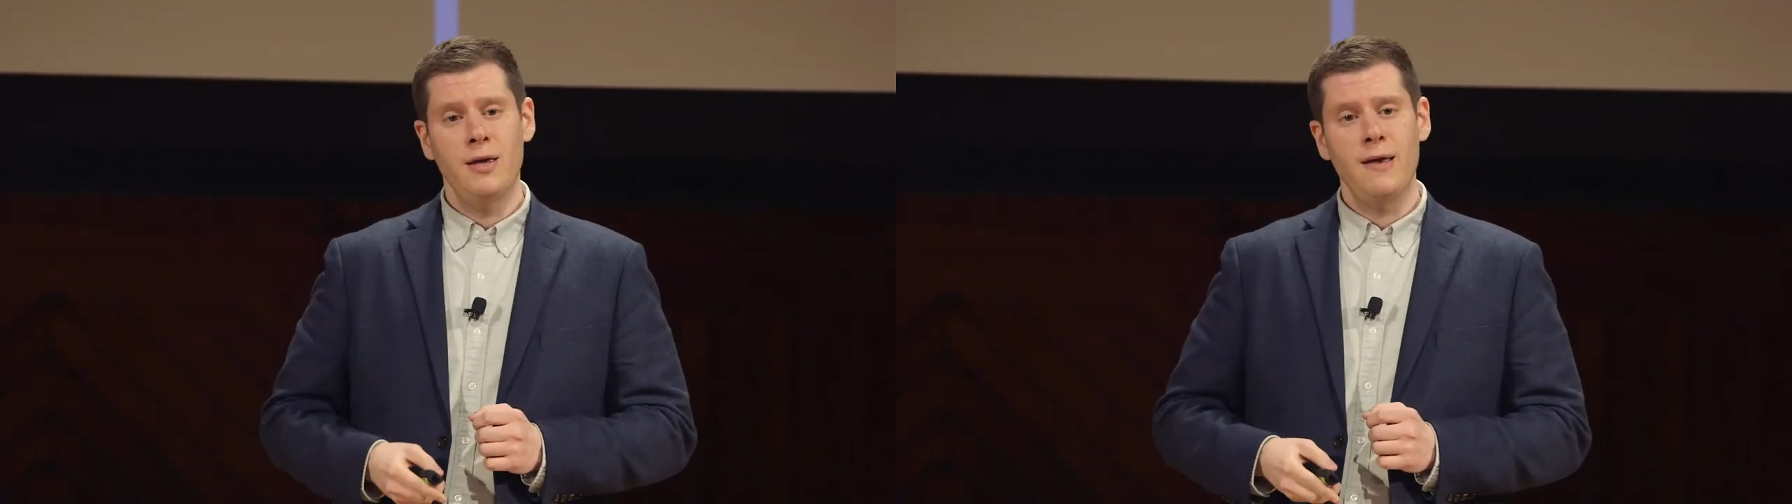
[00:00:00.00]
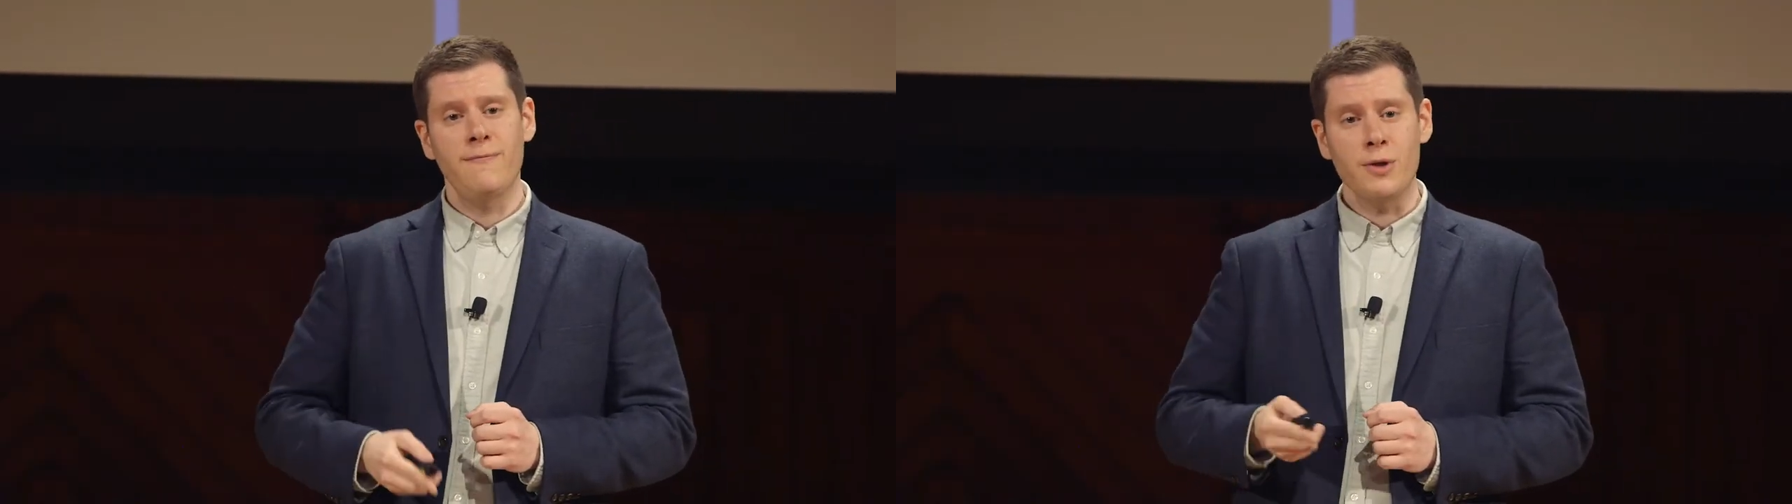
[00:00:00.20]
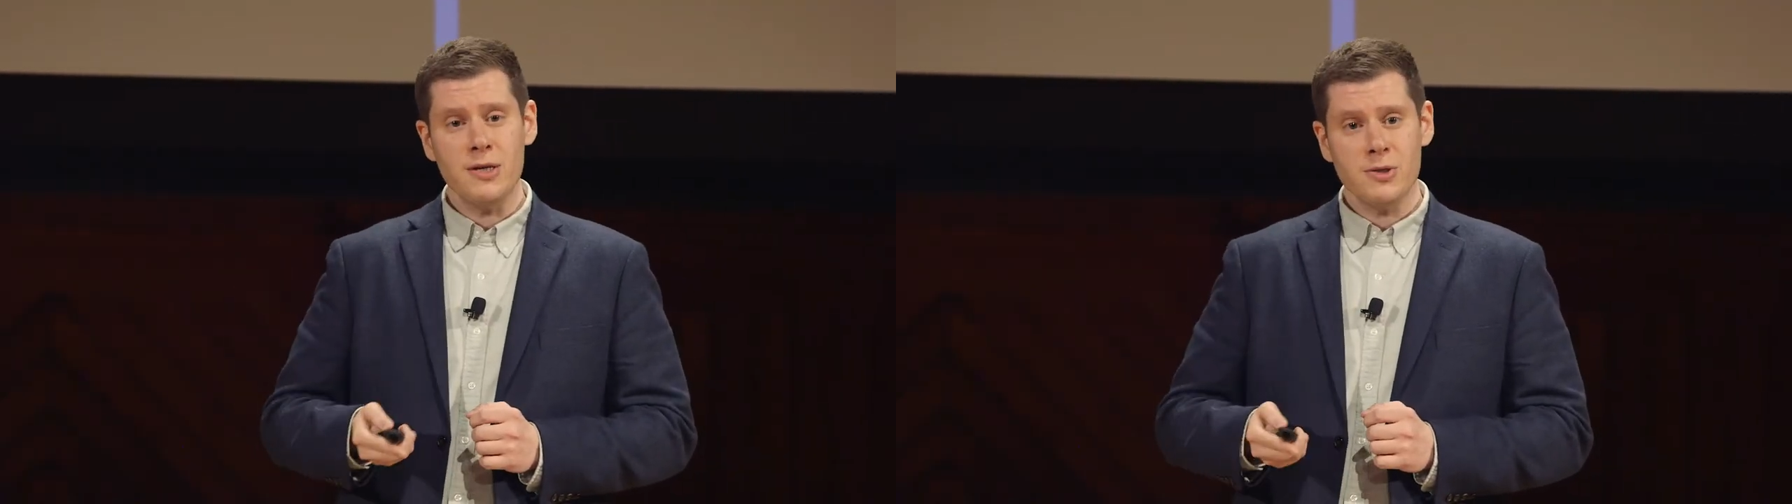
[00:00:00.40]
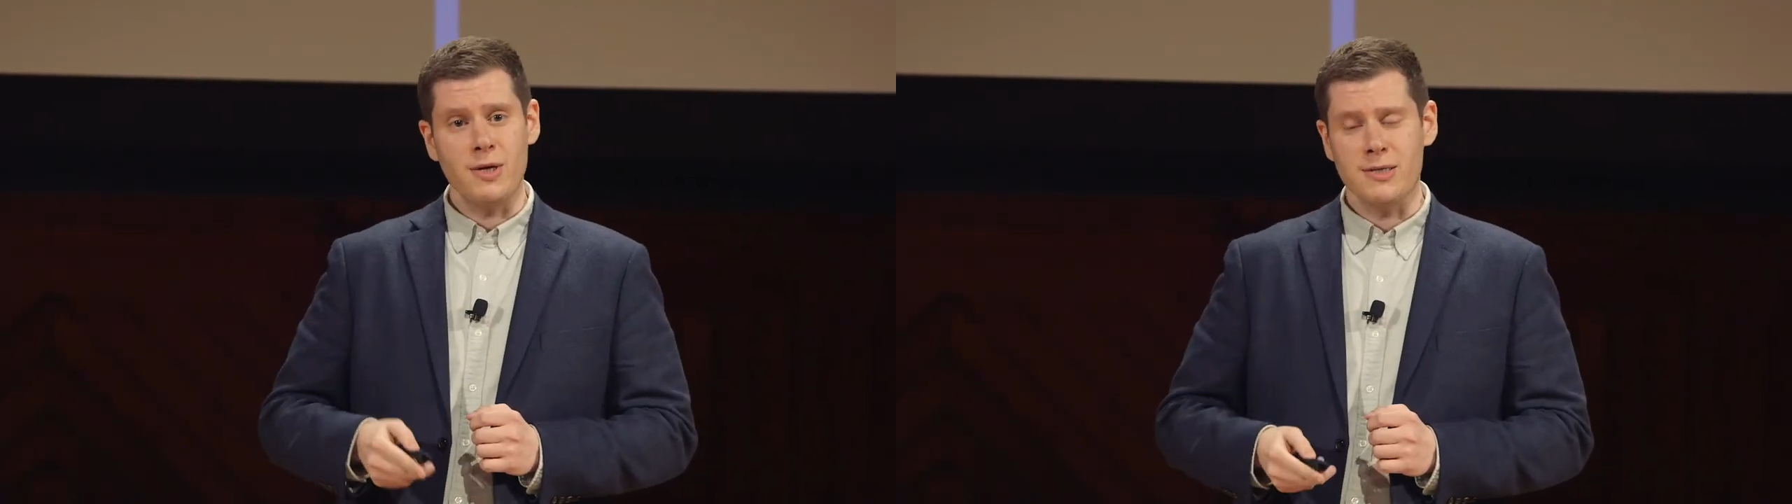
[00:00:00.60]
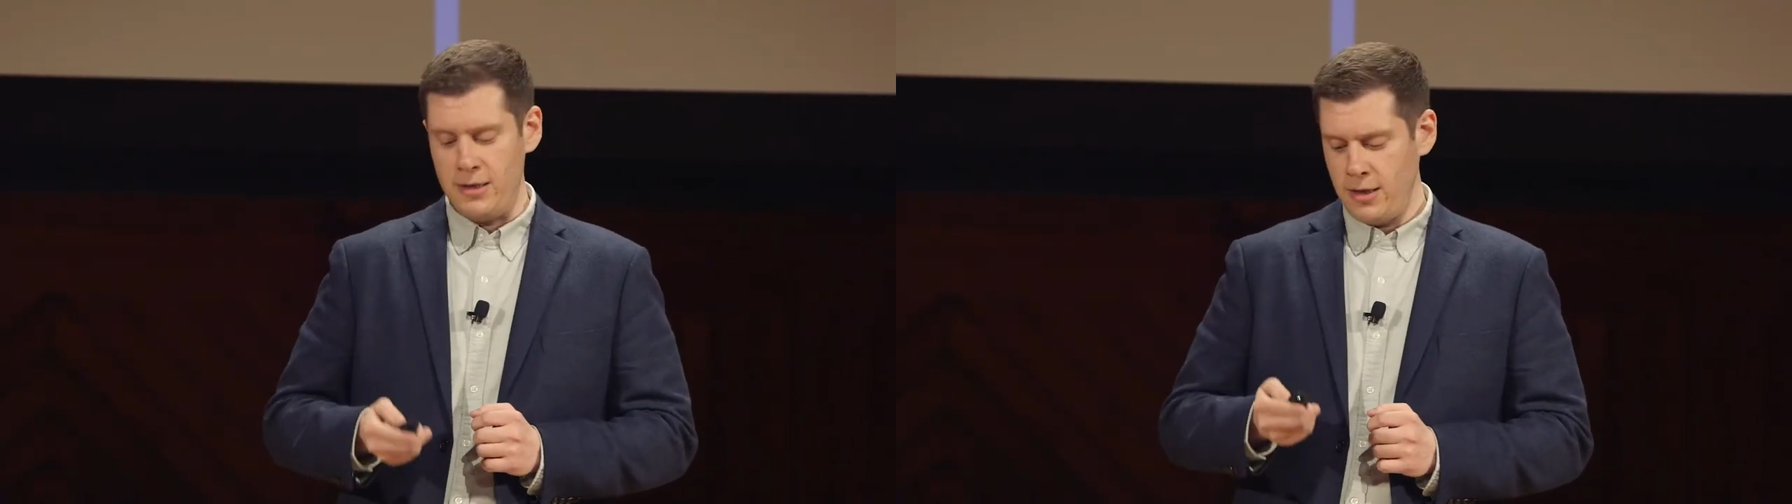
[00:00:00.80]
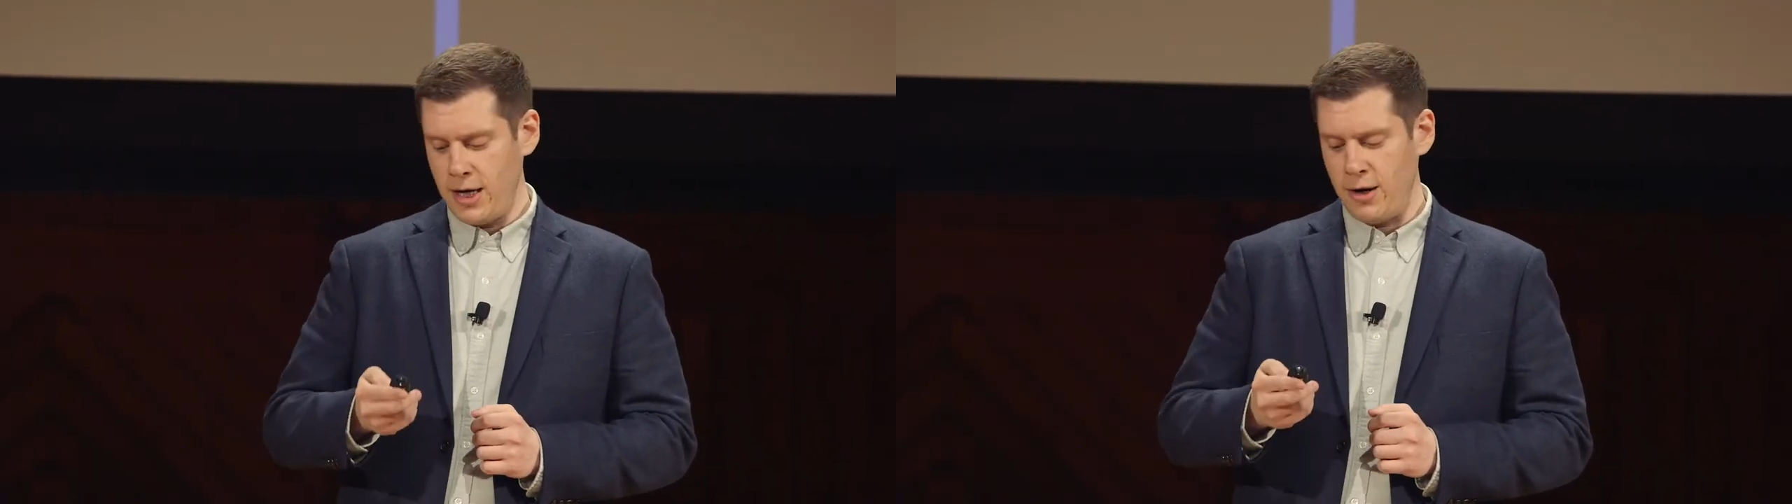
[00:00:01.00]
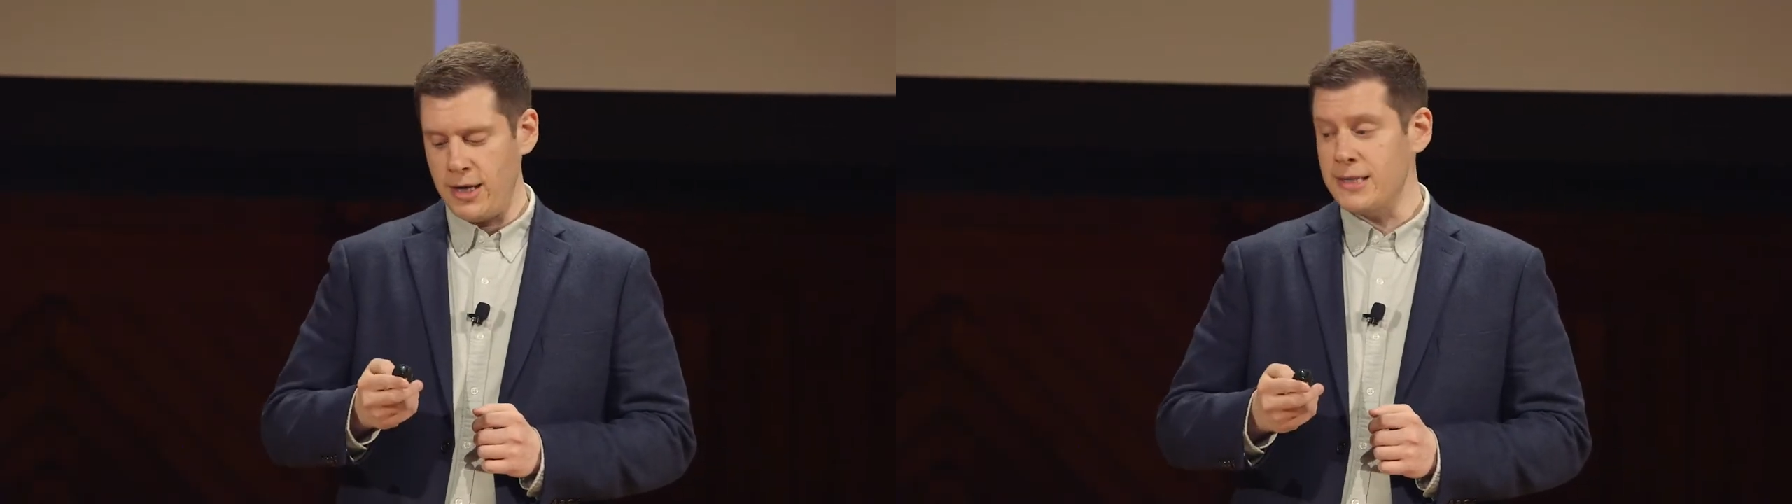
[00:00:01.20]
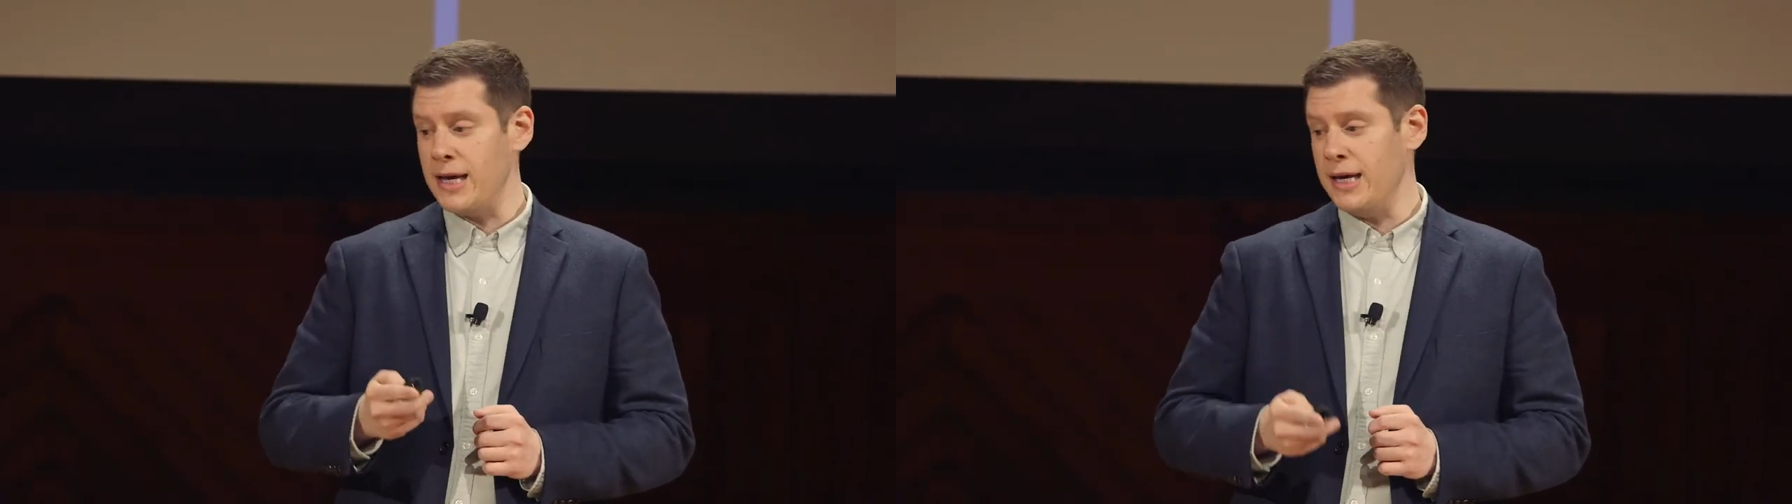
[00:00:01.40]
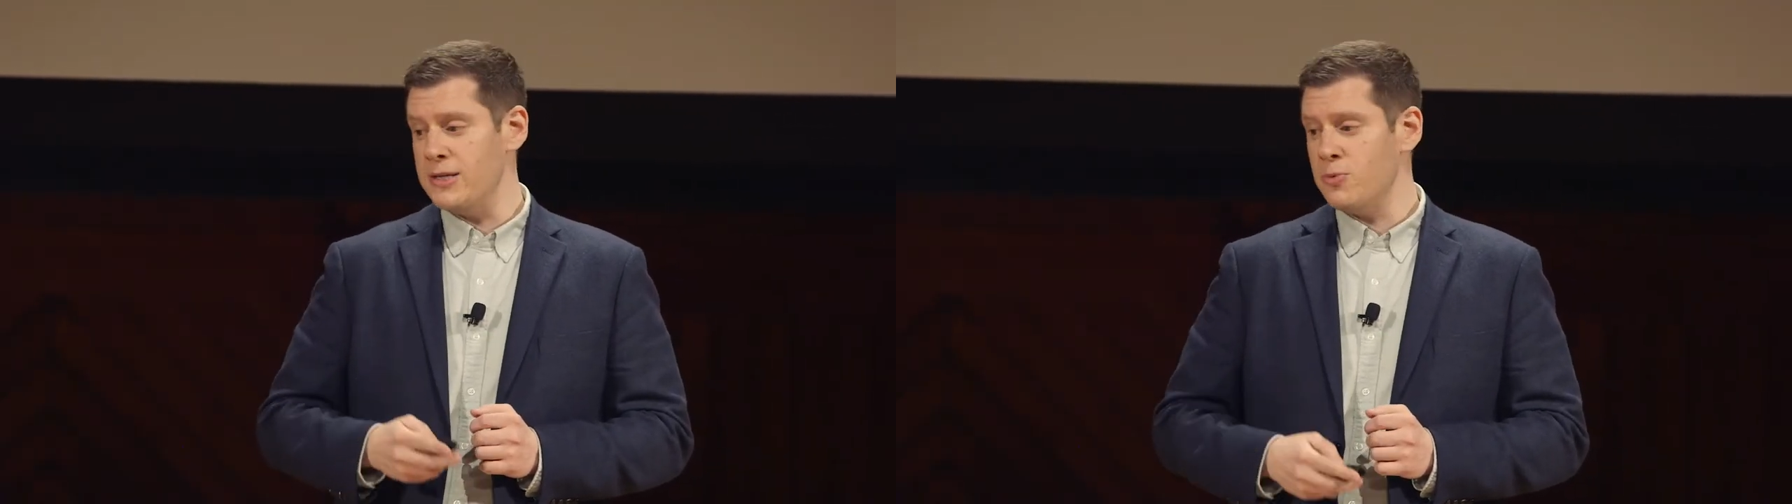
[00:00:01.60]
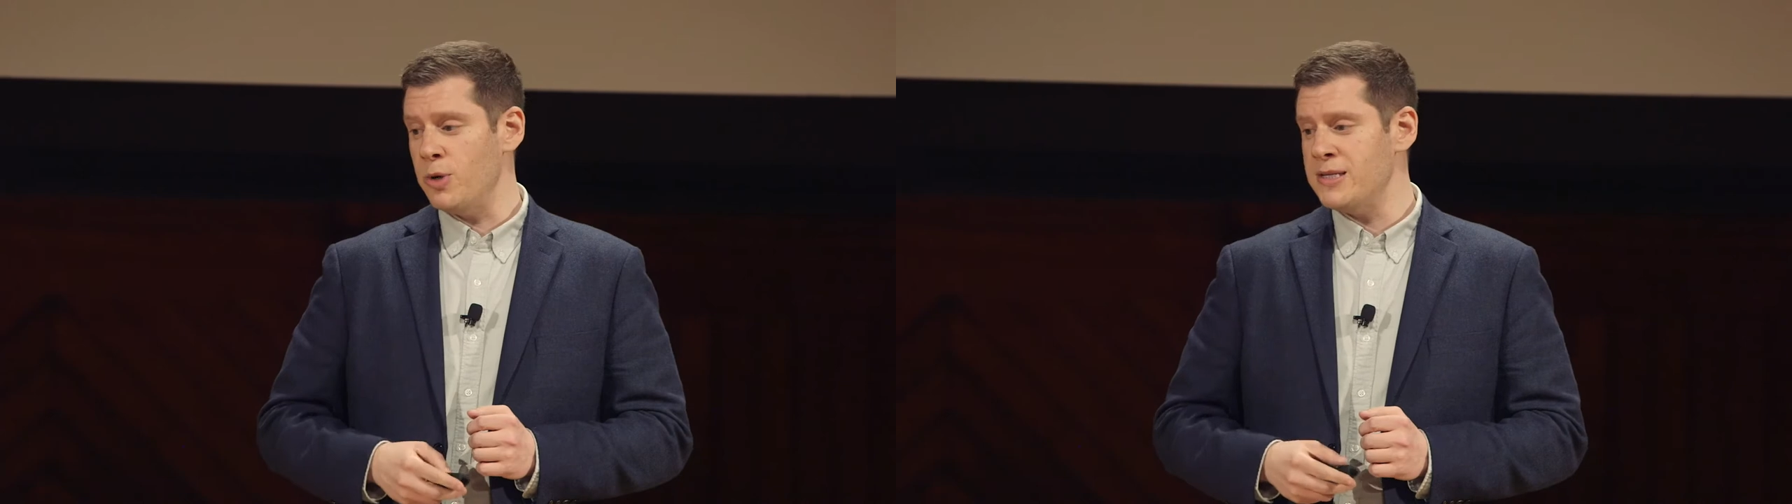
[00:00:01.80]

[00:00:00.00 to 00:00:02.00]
and for this reason, areas like Eastwood